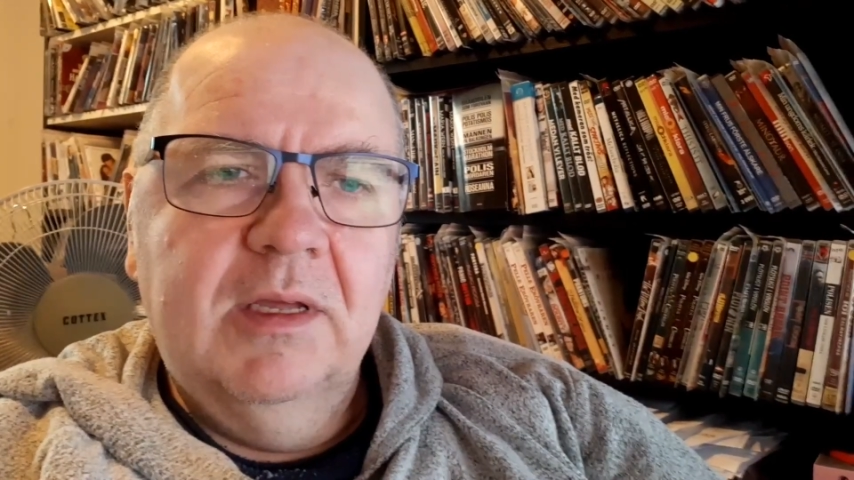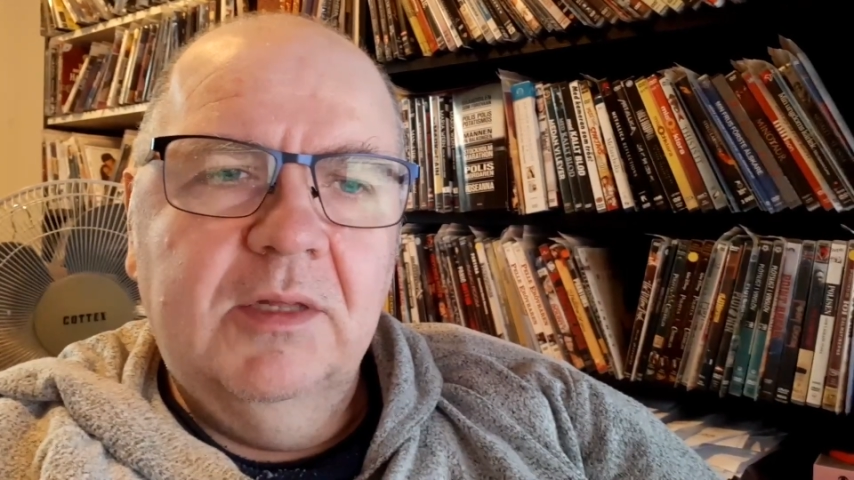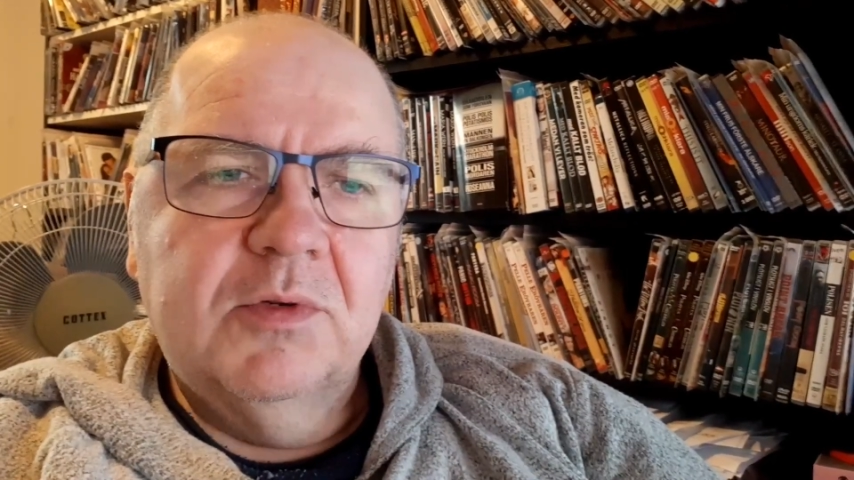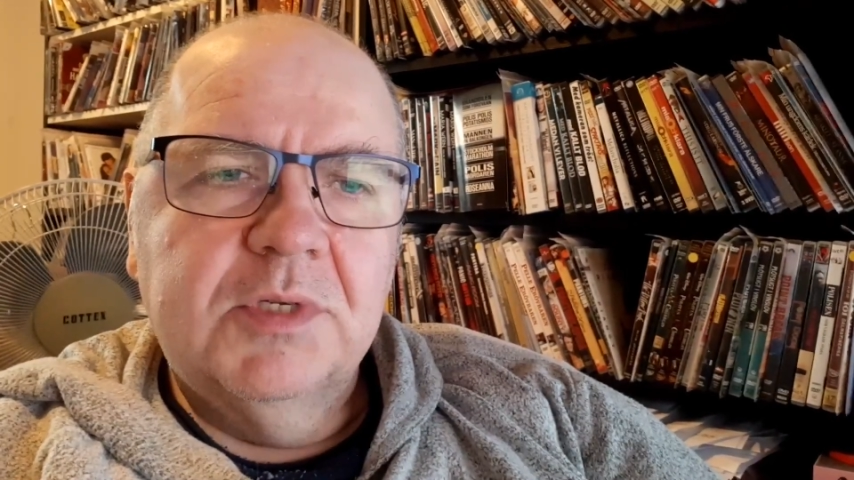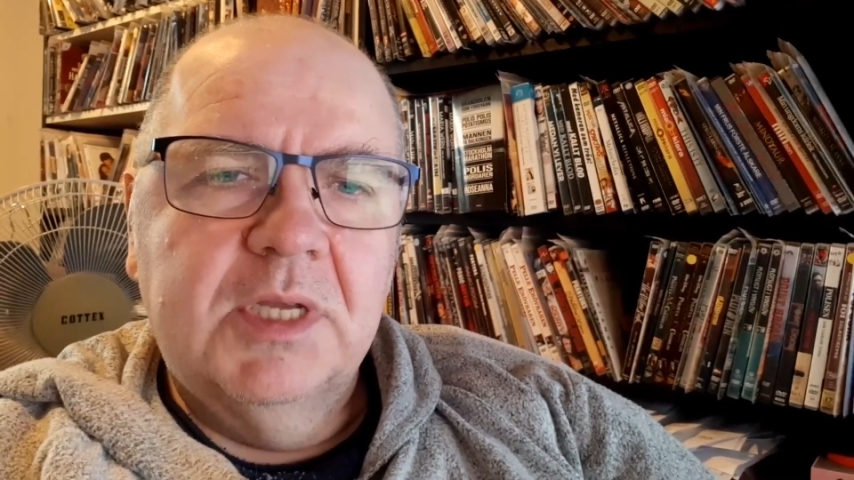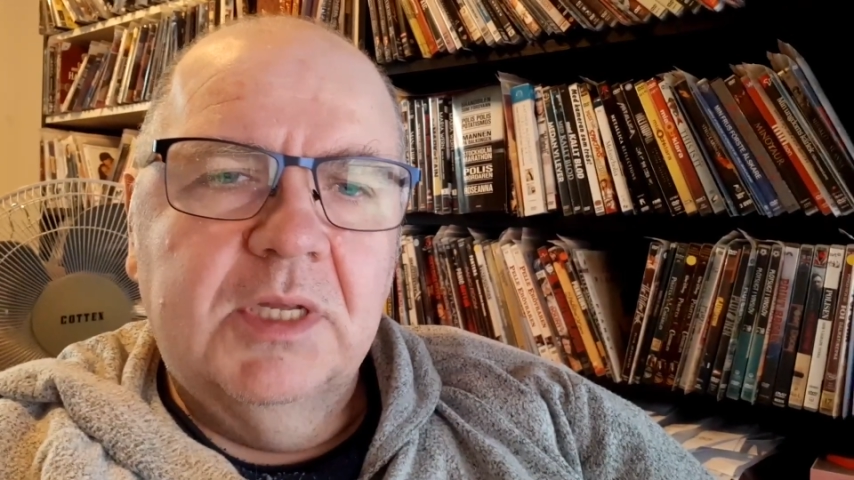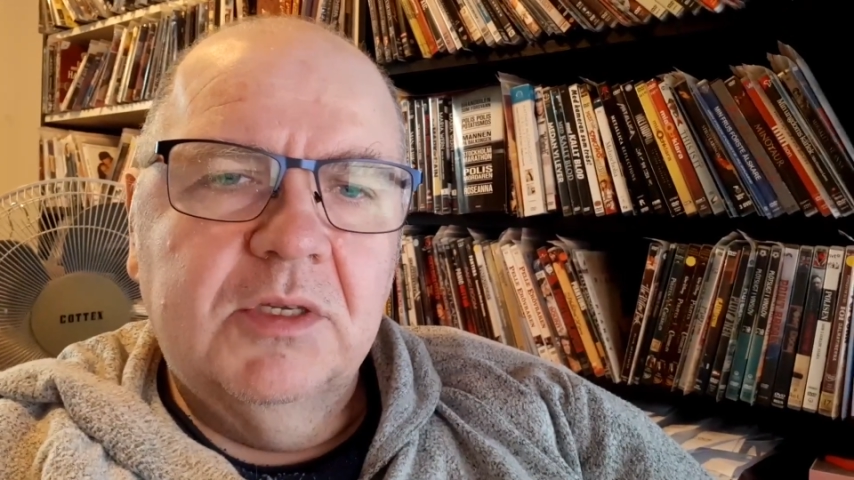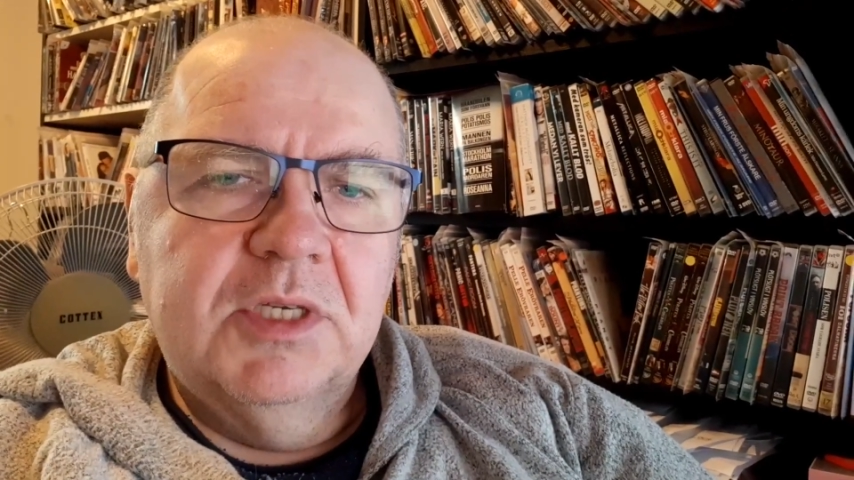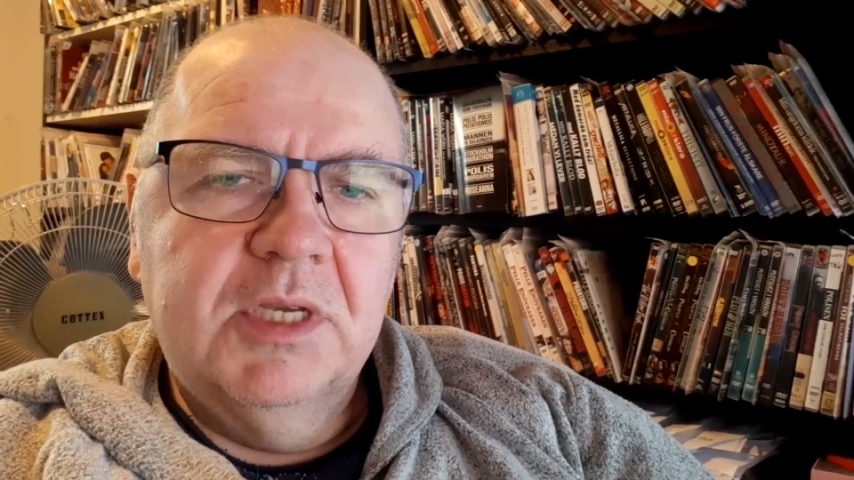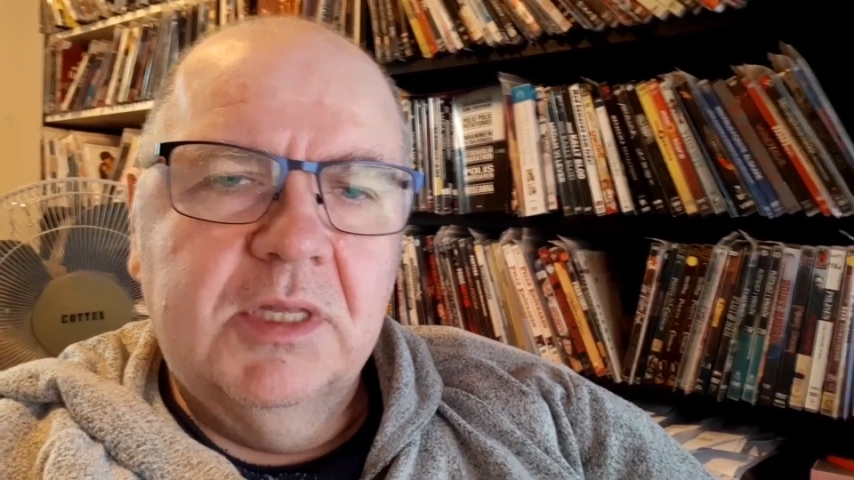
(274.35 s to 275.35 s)
interesting
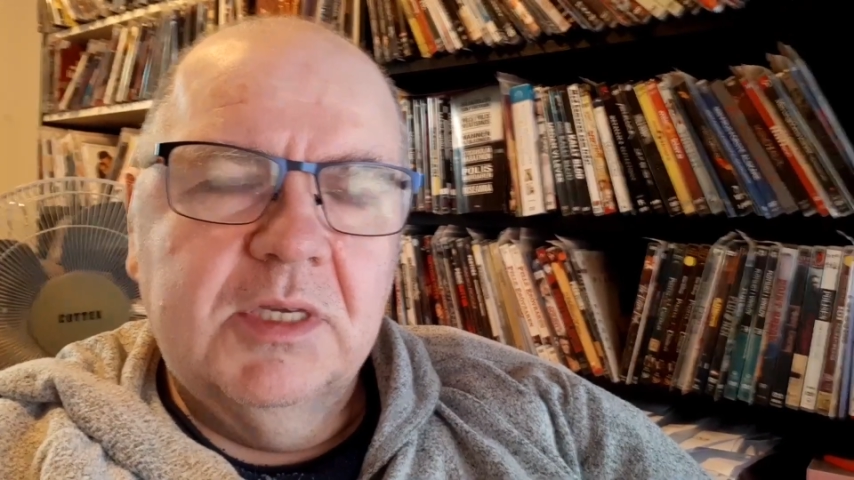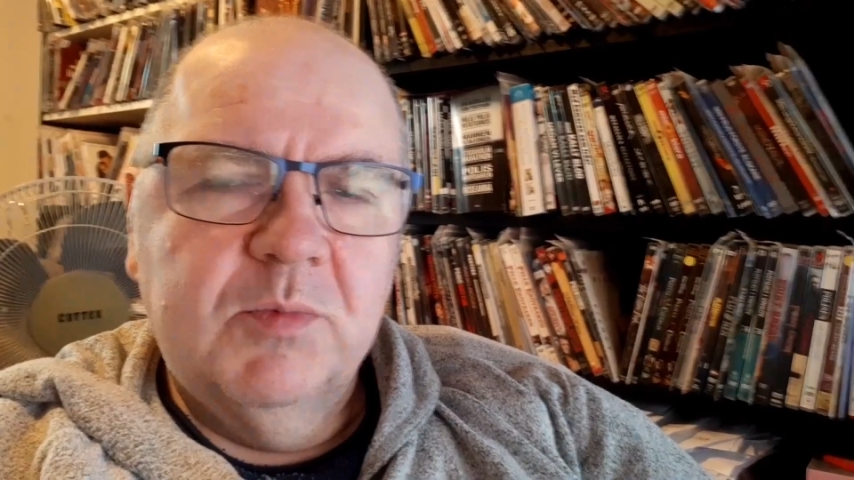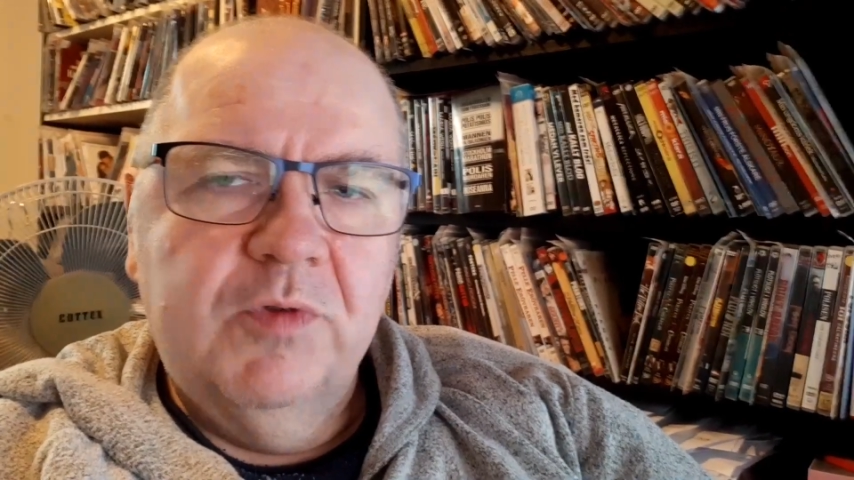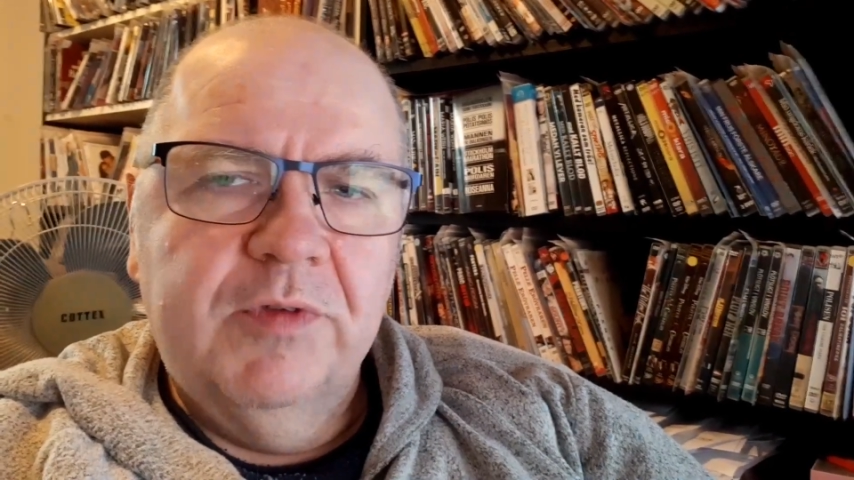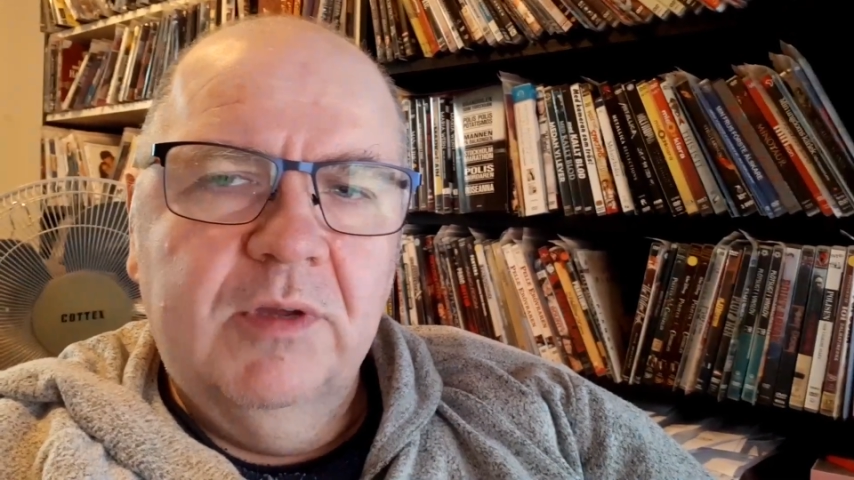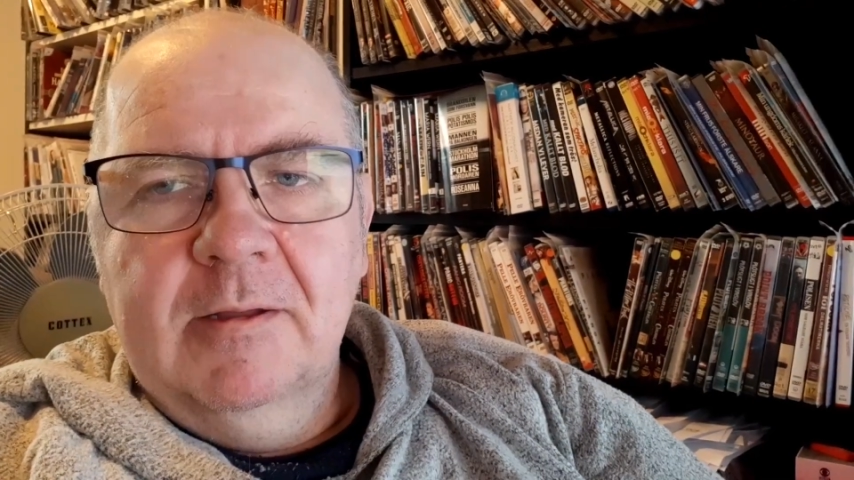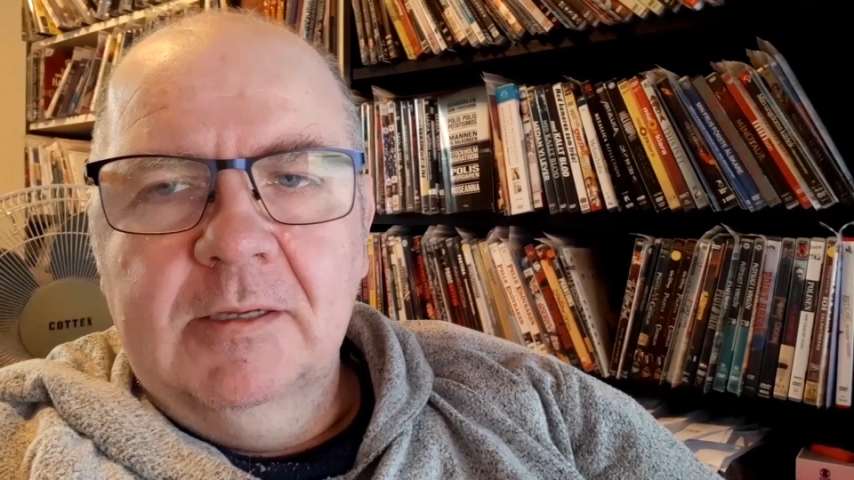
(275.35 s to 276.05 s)
to see this movie.